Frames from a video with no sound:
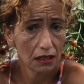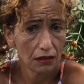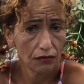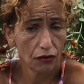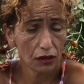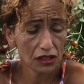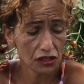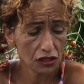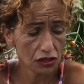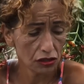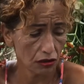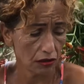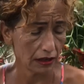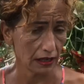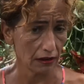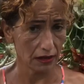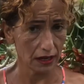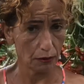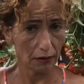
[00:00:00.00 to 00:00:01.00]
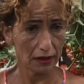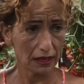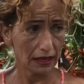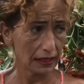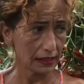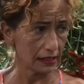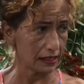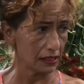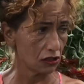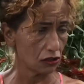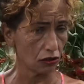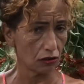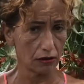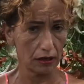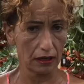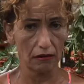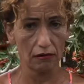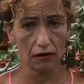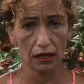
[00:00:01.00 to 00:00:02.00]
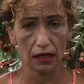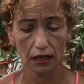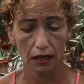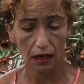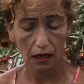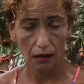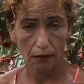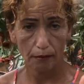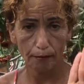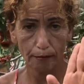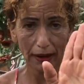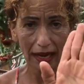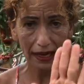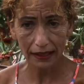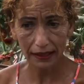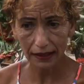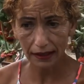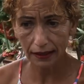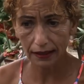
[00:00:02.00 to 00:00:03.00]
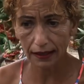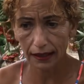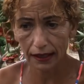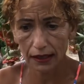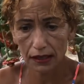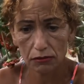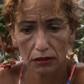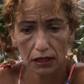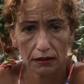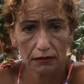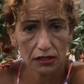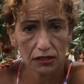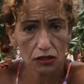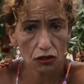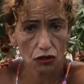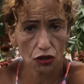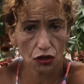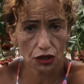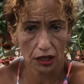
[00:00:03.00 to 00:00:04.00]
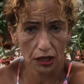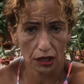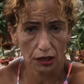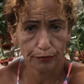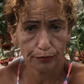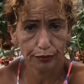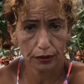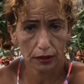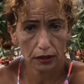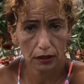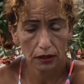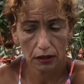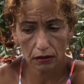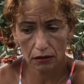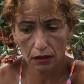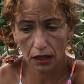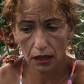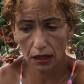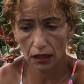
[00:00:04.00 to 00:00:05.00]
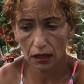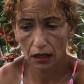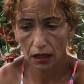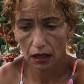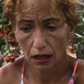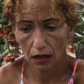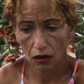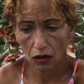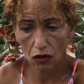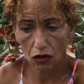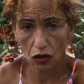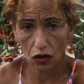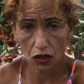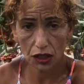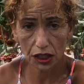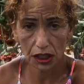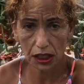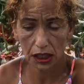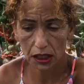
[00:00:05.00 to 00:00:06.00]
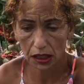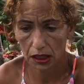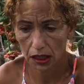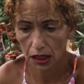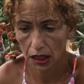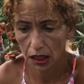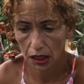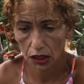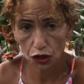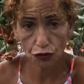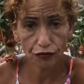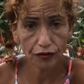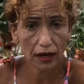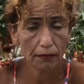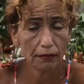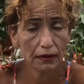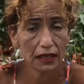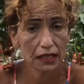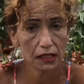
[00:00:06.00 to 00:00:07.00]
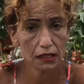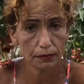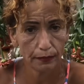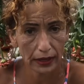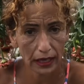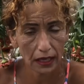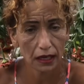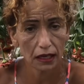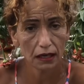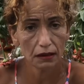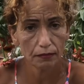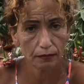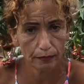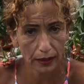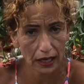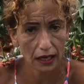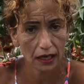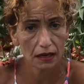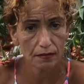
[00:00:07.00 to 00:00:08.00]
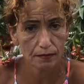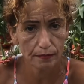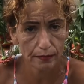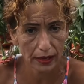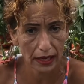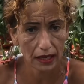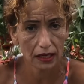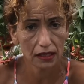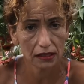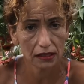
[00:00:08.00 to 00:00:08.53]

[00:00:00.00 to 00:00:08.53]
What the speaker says: For a story. Okay, we're gonna say story. Okay, back in the days when I was growing up, okay, of course, your family is very, very, very